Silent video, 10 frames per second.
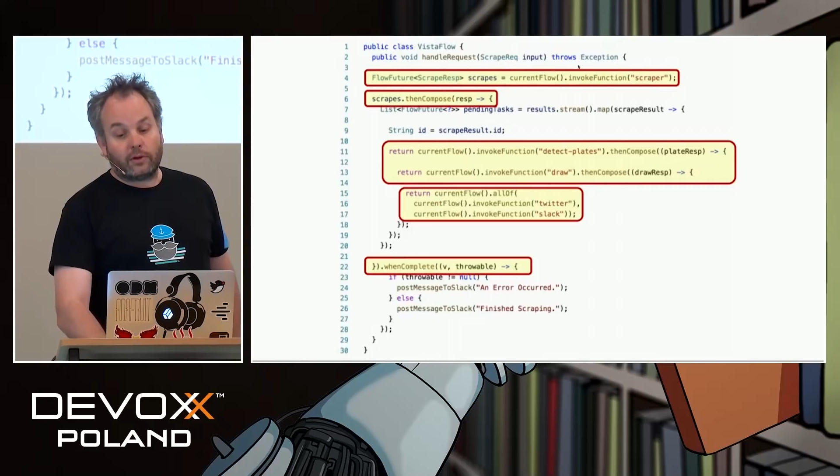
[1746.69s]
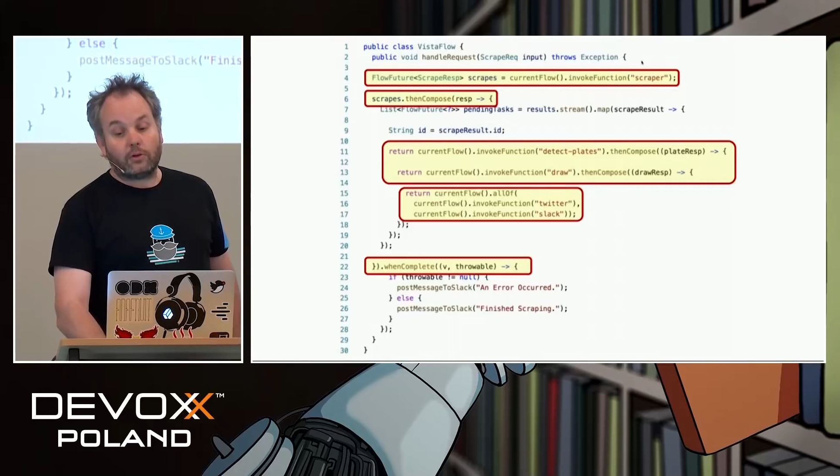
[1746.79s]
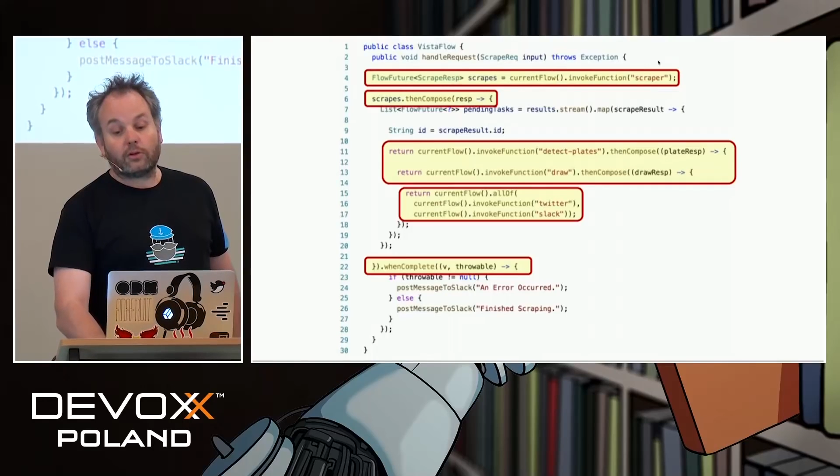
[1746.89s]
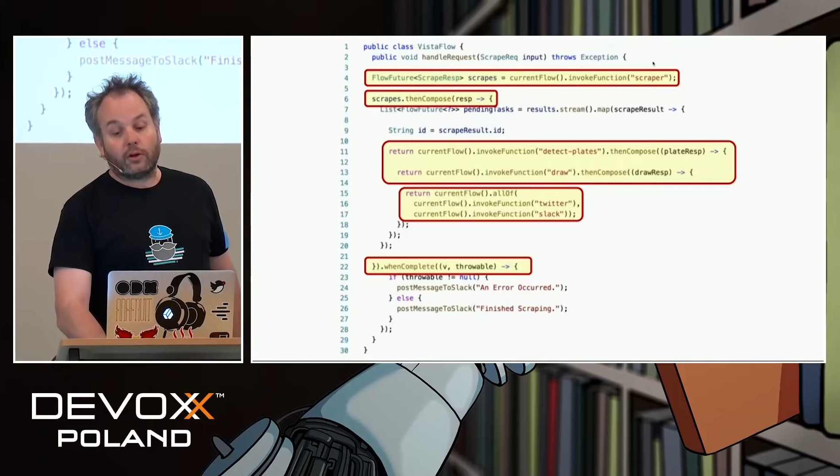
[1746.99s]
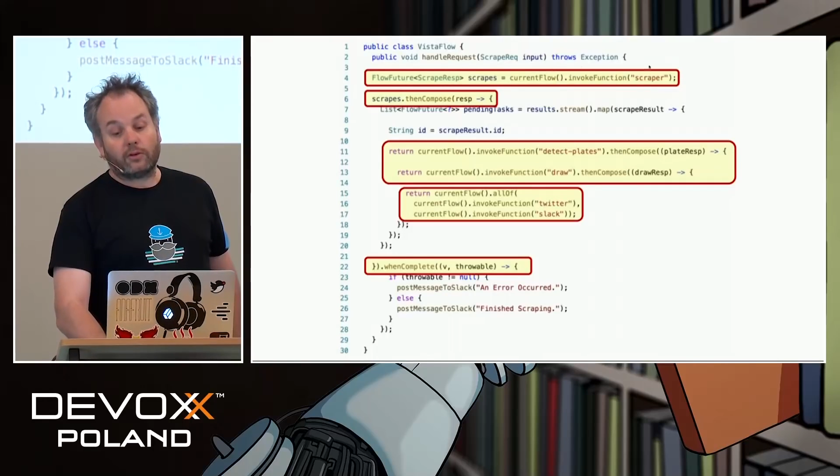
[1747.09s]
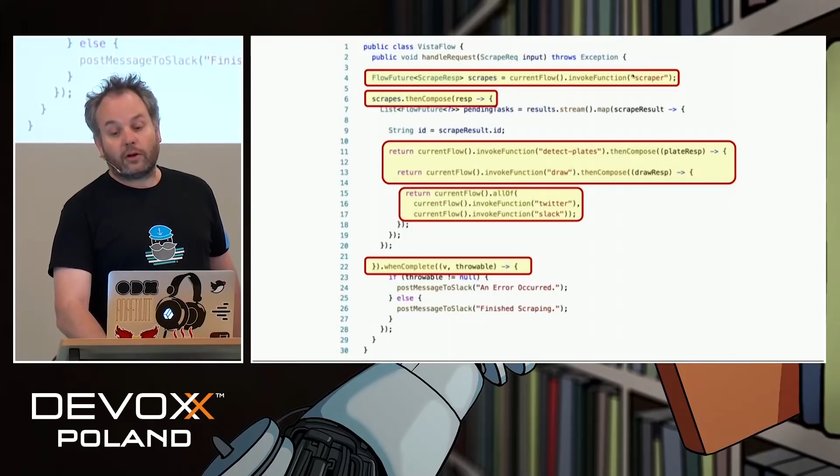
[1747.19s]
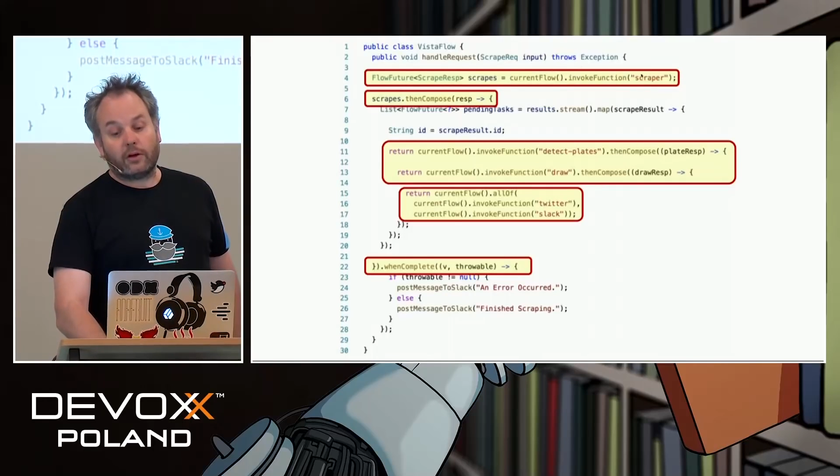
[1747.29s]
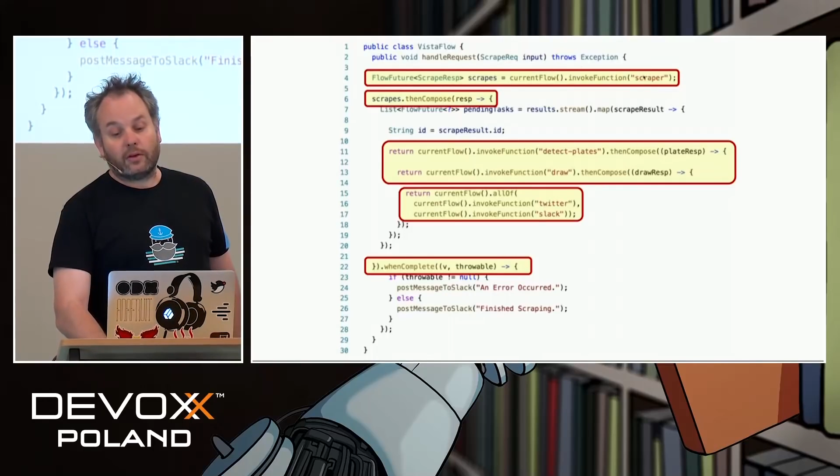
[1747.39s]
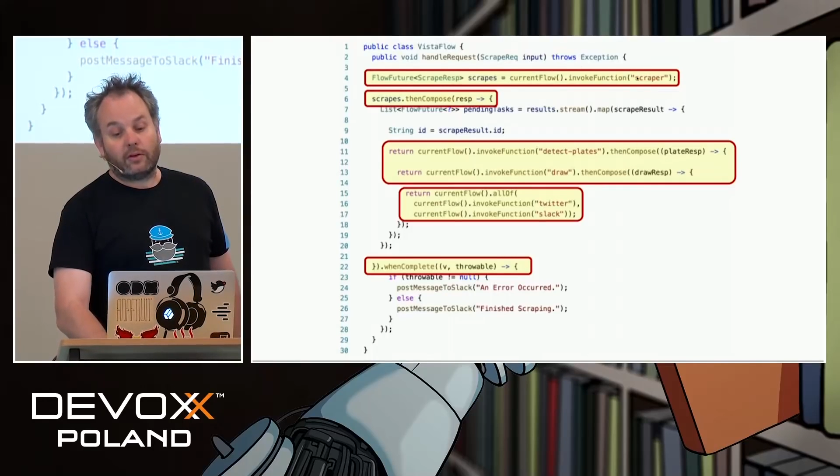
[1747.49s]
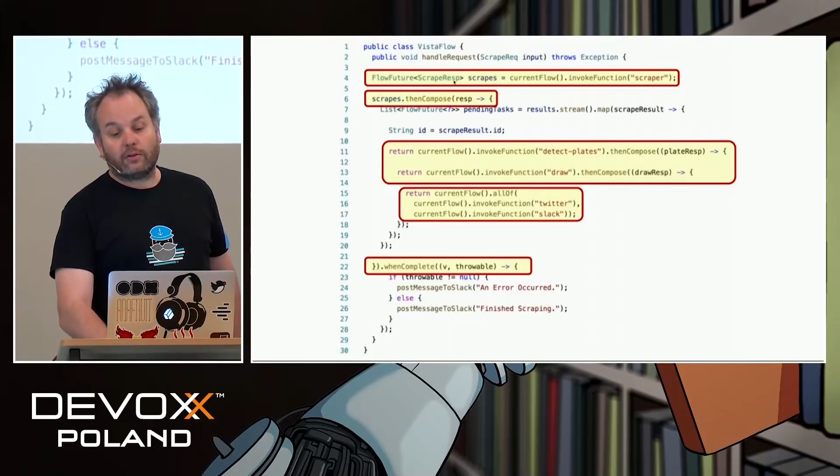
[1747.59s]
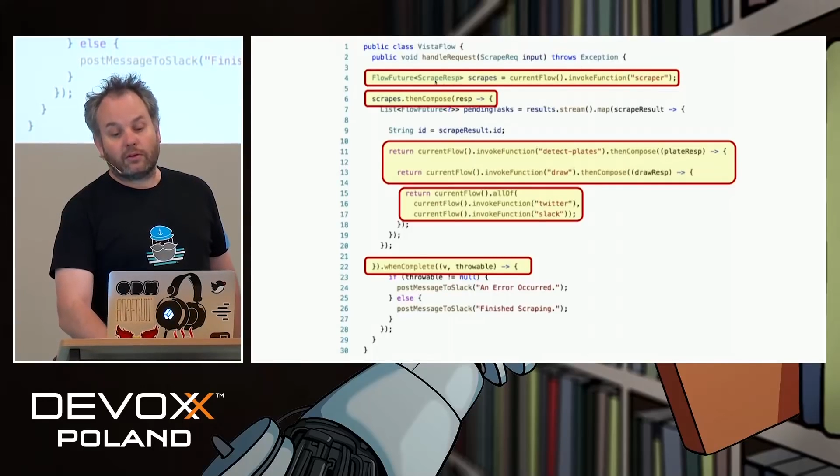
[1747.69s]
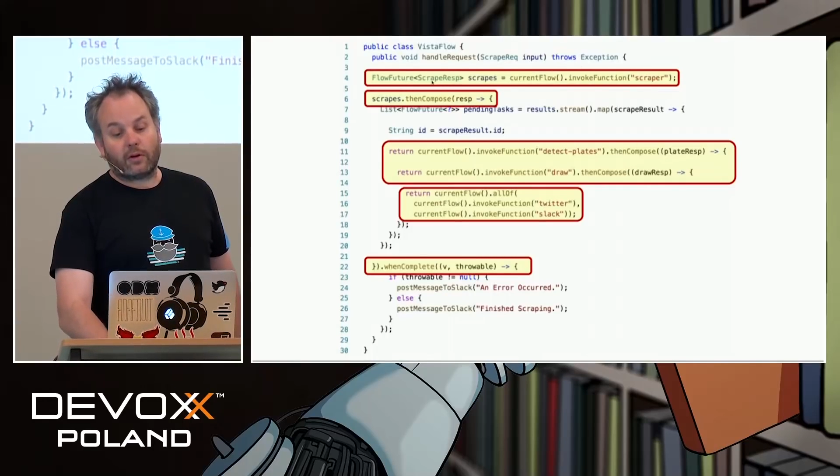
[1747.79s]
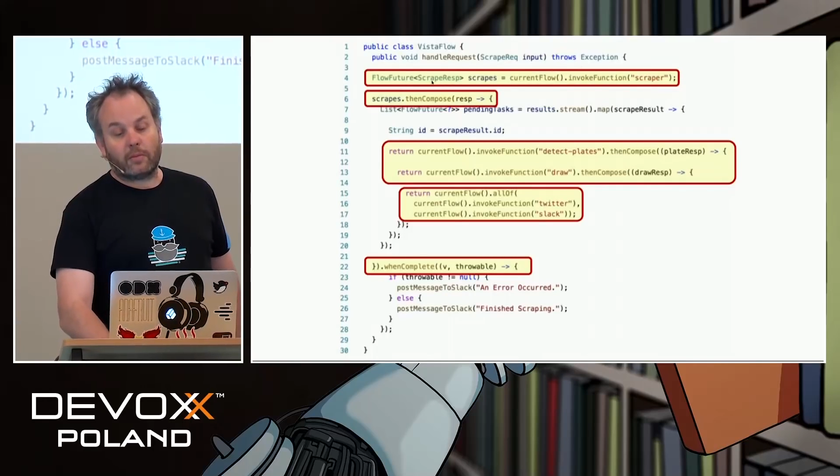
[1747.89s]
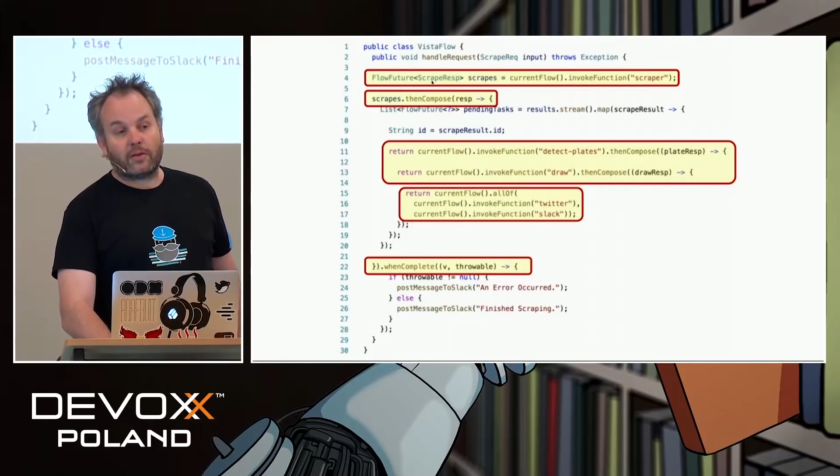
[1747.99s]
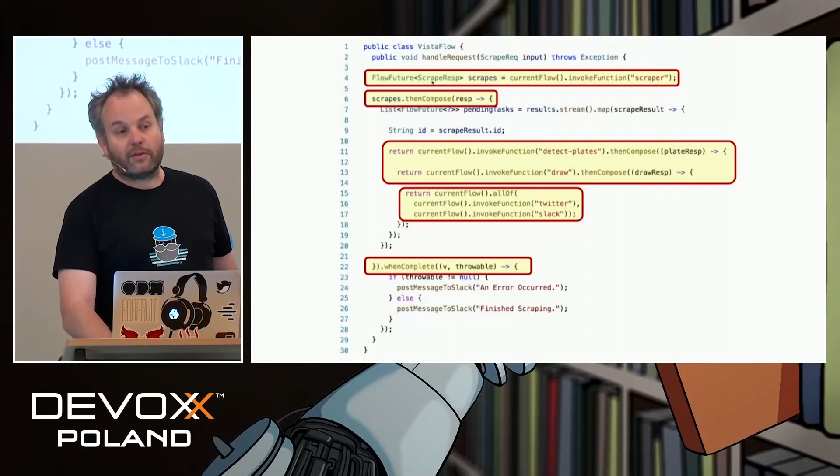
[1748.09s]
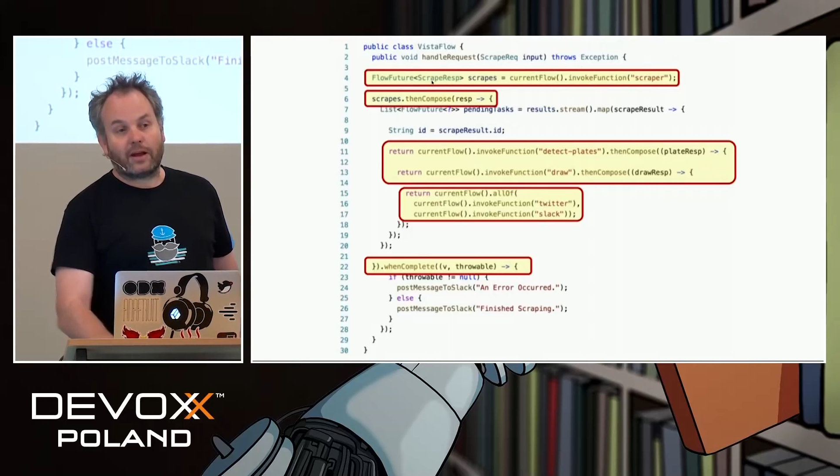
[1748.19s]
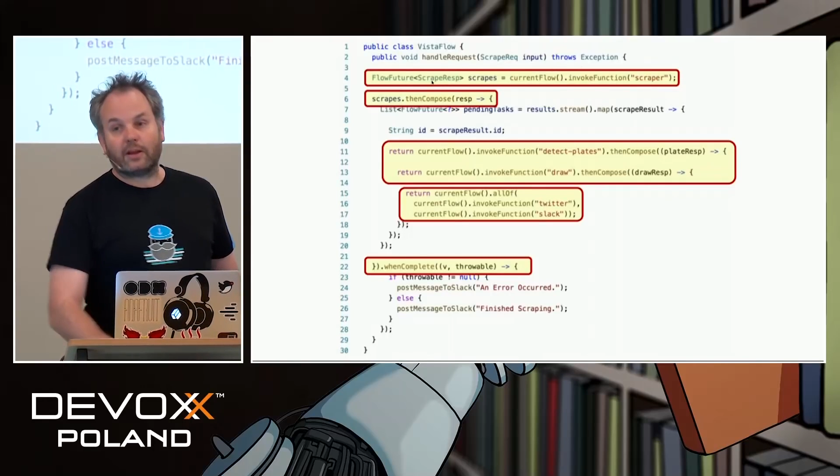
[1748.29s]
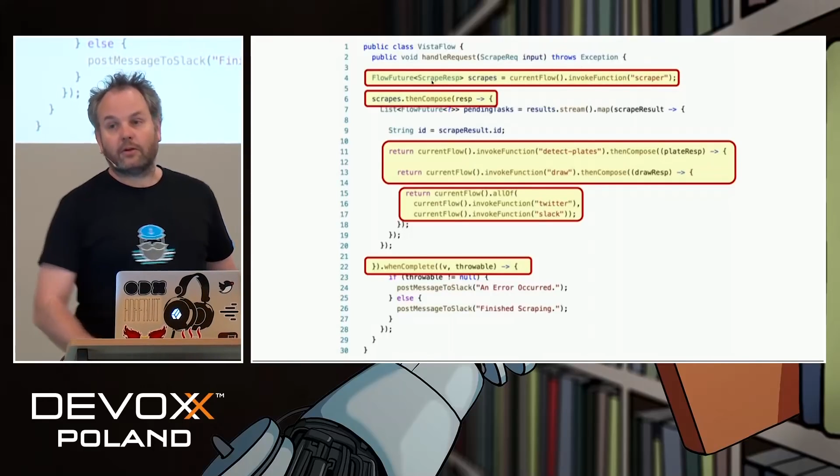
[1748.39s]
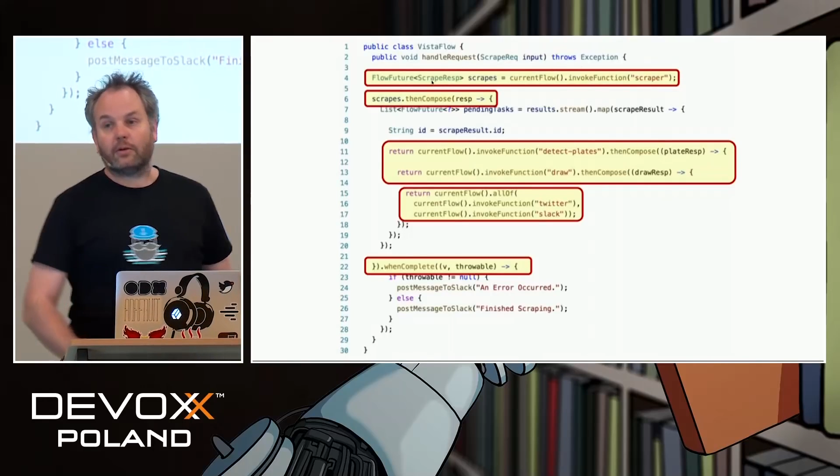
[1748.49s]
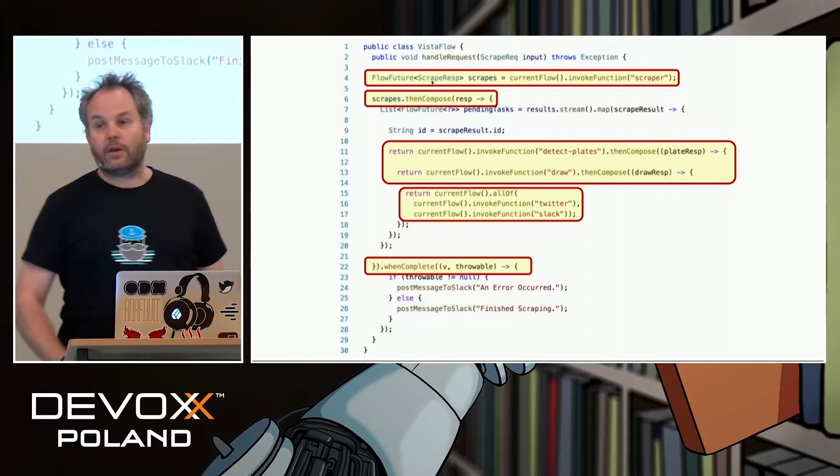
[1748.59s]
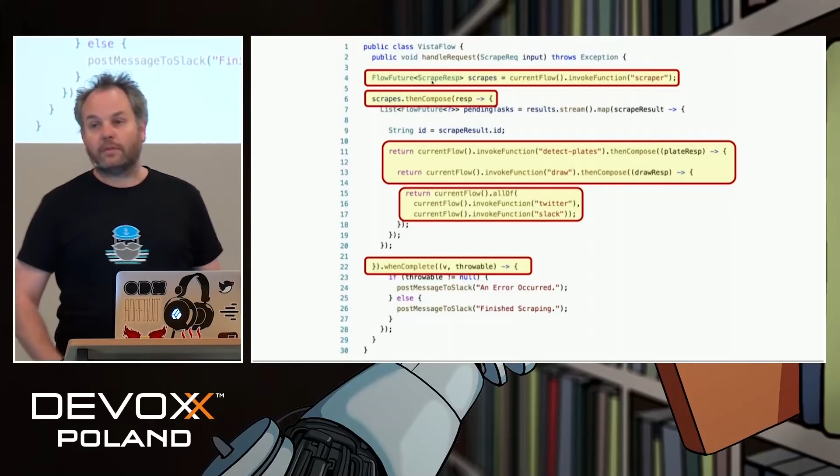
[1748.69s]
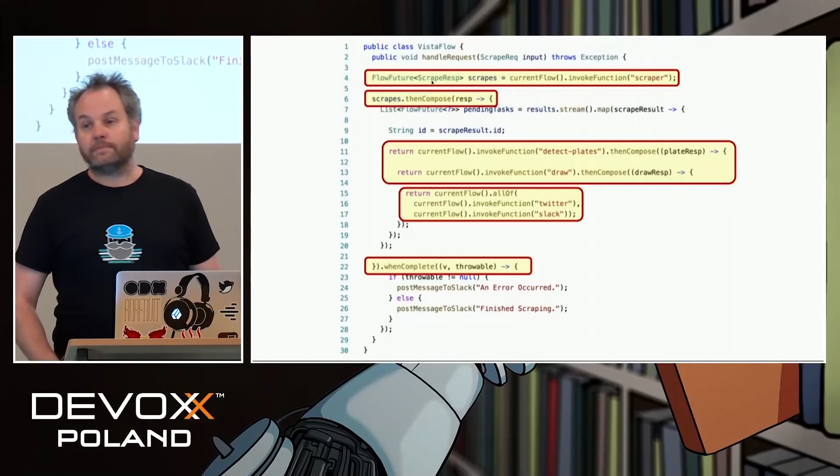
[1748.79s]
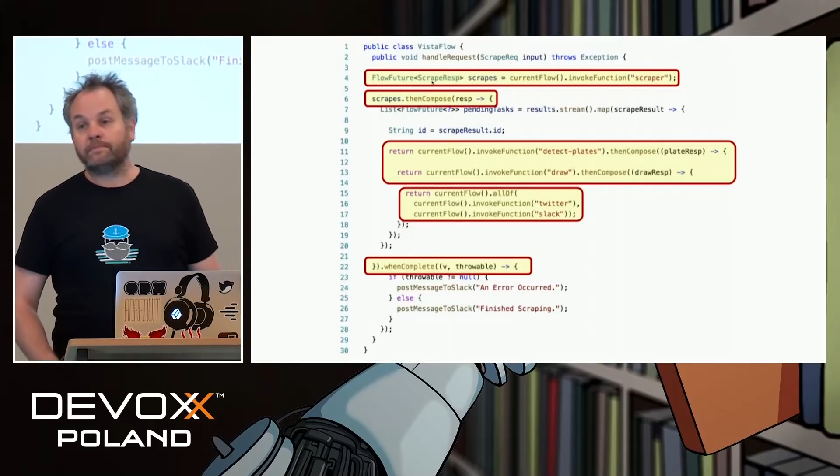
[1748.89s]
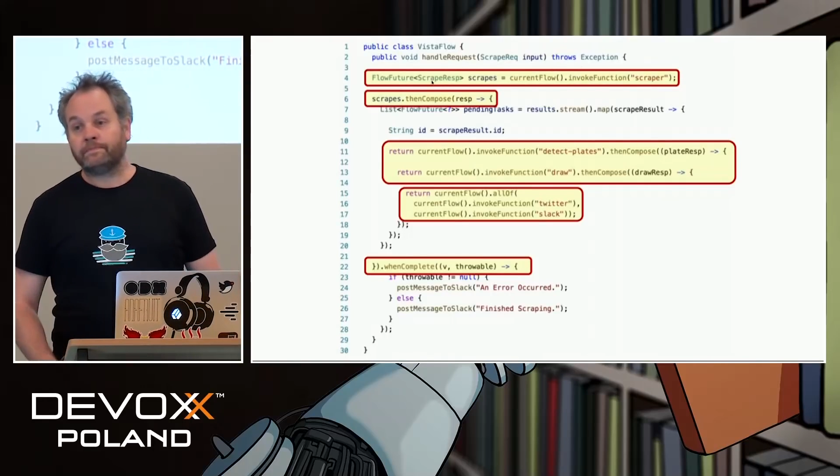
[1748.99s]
you couldn't assign this to some other value and then,